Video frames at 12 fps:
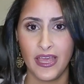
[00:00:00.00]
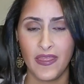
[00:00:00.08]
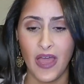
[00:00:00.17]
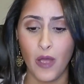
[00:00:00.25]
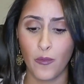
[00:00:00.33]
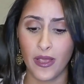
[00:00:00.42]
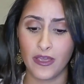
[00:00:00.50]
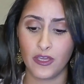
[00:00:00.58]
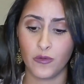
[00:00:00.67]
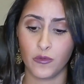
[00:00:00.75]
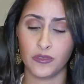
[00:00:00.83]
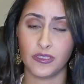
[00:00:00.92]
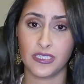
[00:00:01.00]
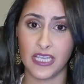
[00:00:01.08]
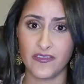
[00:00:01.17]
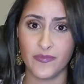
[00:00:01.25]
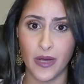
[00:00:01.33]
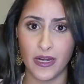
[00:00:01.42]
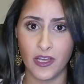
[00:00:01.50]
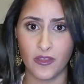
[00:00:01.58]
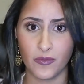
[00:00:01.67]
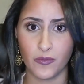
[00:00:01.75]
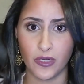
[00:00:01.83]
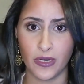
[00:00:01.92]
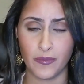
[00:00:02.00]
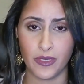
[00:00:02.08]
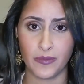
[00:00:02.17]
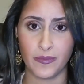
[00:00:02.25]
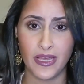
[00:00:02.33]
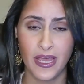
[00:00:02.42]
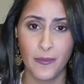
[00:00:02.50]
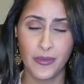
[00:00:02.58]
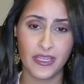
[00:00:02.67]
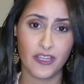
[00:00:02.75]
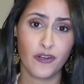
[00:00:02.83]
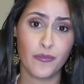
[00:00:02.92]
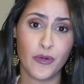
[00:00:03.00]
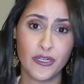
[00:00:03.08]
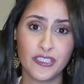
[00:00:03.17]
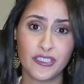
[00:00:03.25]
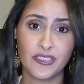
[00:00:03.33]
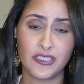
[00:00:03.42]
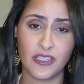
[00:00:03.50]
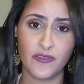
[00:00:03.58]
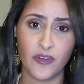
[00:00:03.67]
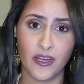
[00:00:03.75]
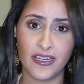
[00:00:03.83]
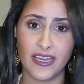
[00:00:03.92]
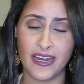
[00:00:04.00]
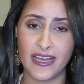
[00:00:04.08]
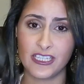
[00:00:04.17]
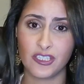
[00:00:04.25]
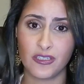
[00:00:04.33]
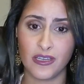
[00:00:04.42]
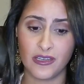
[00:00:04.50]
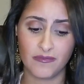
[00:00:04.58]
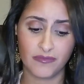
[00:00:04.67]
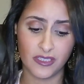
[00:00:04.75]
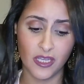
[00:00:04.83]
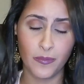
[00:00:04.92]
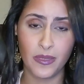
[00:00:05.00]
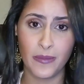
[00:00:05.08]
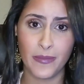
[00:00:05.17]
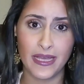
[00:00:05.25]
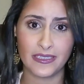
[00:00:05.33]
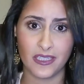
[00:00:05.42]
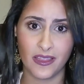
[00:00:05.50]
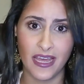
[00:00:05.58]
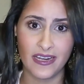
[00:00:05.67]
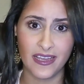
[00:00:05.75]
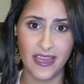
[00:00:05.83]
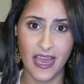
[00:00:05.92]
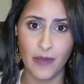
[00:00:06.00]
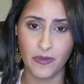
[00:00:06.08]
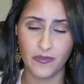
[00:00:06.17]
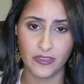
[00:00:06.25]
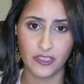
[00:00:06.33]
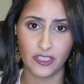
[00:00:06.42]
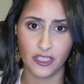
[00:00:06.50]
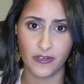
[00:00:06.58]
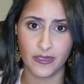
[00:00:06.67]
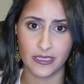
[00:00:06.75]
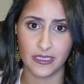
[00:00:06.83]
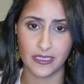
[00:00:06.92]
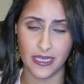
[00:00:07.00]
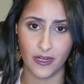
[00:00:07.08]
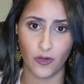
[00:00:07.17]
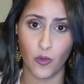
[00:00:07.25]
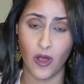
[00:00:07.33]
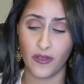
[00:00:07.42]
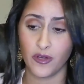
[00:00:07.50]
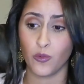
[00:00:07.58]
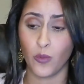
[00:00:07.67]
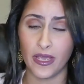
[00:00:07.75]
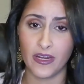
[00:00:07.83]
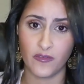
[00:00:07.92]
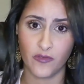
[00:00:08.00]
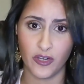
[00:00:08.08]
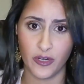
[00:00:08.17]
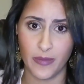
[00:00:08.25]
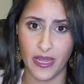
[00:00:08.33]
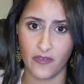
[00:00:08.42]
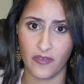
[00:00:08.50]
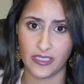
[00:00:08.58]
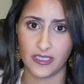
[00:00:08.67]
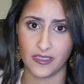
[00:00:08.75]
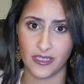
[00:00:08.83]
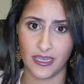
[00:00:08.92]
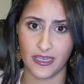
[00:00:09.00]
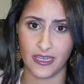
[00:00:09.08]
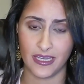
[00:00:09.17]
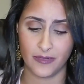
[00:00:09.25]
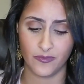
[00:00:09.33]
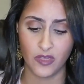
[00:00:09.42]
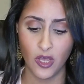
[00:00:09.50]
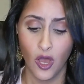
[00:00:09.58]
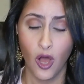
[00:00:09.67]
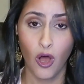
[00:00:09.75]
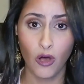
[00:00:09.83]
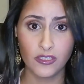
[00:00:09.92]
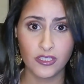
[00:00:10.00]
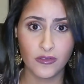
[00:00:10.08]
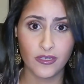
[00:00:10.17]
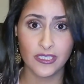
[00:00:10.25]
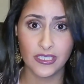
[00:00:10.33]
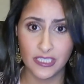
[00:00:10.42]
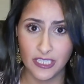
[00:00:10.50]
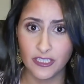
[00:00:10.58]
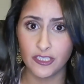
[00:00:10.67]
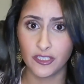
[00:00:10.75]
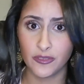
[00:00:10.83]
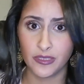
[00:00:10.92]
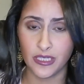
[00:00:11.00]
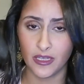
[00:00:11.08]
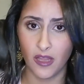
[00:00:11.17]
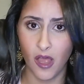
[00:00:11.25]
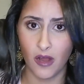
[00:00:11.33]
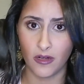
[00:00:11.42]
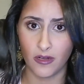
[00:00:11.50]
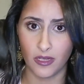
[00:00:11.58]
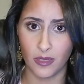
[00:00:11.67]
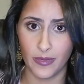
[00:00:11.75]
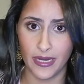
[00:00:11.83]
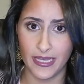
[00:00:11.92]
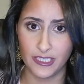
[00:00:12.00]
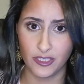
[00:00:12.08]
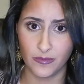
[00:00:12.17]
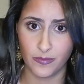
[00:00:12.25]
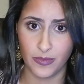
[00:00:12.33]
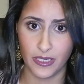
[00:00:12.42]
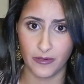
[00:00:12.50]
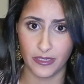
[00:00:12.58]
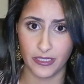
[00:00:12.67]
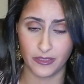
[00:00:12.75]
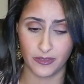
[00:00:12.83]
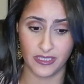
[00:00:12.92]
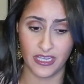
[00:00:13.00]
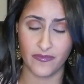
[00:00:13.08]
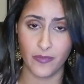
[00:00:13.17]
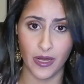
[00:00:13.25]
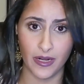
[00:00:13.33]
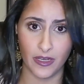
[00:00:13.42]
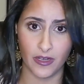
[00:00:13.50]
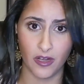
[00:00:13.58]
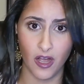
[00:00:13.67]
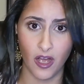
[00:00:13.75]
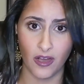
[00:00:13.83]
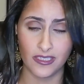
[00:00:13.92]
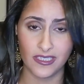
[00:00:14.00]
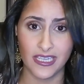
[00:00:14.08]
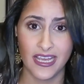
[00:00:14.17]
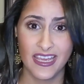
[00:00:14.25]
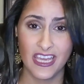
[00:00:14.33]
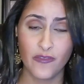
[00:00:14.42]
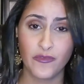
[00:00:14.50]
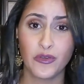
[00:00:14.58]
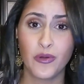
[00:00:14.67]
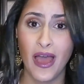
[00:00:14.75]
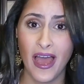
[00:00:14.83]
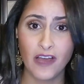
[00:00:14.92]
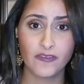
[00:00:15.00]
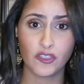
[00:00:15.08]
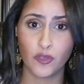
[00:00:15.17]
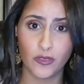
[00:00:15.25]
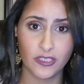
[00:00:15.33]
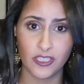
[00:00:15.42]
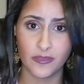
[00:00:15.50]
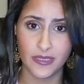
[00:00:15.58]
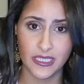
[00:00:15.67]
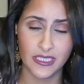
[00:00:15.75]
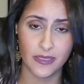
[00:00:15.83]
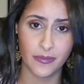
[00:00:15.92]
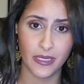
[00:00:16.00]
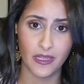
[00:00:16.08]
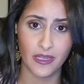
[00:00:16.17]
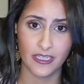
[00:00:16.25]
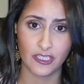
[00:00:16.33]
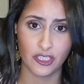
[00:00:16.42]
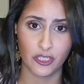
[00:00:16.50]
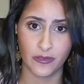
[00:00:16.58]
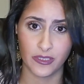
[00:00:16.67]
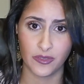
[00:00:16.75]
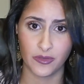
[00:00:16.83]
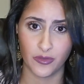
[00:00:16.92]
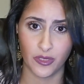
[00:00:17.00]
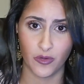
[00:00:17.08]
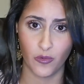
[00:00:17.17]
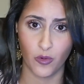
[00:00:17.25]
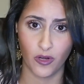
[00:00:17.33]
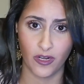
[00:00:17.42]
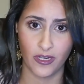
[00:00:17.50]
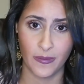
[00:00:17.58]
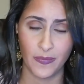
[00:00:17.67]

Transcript: That way, you would save money on the premium, but your emergency fund can actually supplement that gap of insurance there while you're waiting for your benefits to kick in. Also, consider choosing a longer elimination period to save money on costs if you have short-term disability insurance through your work,